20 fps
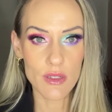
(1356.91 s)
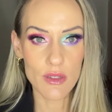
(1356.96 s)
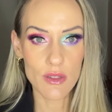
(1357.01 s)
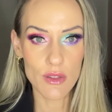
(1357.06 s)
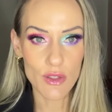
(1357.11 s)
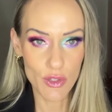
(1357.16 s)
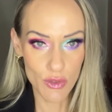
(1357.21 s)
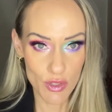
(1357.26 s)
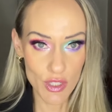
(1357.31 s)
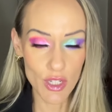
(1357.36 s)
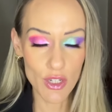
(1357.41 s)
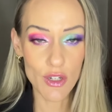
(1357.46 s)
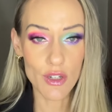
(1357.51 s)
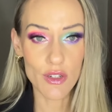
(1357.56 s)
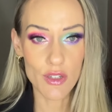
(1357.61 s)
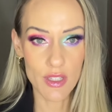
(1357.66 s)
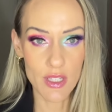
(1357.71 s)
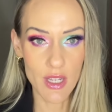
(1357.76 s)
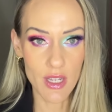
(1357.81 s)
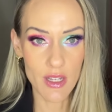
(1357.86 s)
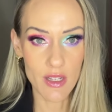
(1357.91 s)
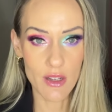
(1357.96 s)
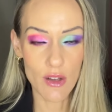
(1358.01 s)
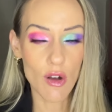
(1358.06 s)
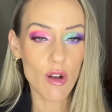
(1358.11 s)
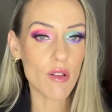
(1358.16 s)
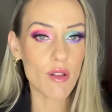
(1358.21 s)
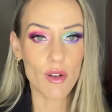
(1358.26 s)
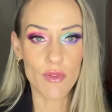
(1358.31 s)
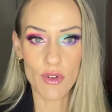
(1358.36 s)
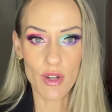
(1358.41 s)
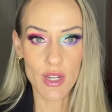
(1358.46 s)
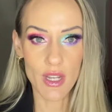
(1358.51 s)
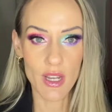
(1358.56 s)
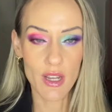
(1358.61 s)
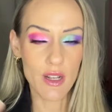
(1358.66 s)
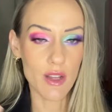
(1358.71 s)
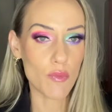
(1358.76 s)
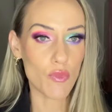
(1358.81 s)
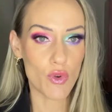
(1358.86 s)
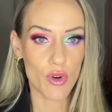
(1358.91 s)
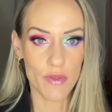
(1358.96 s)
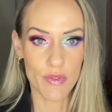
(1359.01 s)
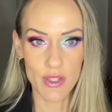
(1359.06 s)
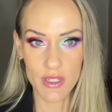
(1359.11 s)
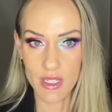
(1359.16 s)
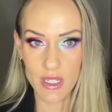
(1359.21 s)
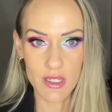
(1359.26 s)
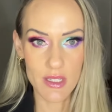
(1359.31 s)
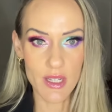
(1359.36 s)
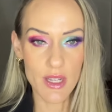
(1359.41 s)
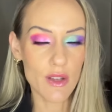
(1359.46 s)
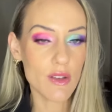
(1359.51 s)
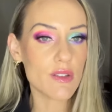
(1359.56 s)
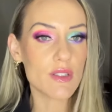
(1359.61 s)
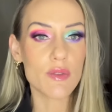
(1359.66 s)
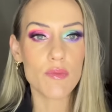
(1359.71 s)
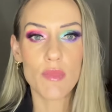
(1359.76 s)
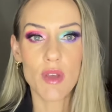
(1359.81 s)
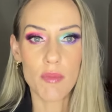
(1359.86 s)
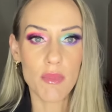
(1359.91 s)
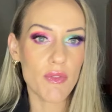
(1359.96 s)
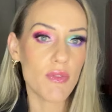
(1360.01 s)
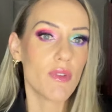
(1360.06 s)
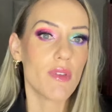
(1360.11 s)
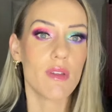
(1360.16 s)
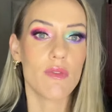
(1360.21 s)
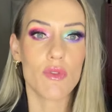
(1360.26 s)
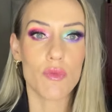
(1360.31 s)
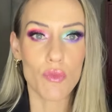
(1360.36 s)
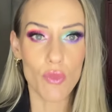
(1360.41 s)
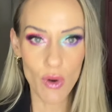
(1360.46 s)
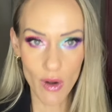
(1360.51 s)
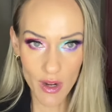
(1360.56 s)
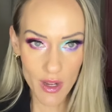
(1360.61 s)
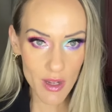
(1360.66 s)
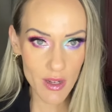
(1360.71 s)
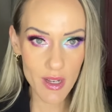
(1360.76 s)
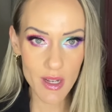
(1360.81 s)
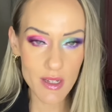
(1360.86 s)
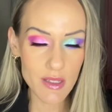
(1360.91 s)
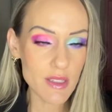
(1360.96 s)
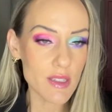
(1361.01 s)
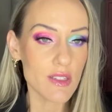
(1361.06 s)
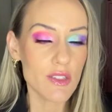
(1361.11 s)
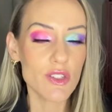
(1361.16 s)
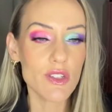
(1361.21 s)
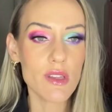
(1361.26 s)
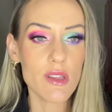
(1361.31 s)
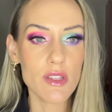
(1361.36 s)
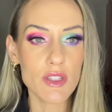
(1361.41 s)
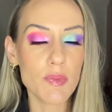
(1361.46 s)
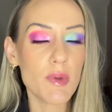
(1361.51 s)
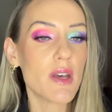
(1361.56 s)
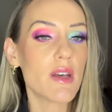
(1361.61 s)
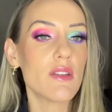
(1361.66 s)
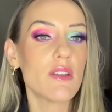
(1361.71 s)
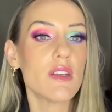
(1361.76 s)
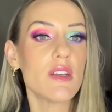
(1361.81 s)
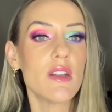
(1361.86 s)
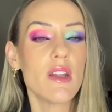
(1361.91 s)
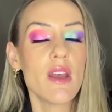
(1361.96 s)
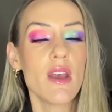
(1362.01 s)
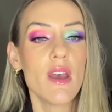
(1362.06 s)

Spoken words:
losing her son all over again and more of the details made me feel even more connected to this palette.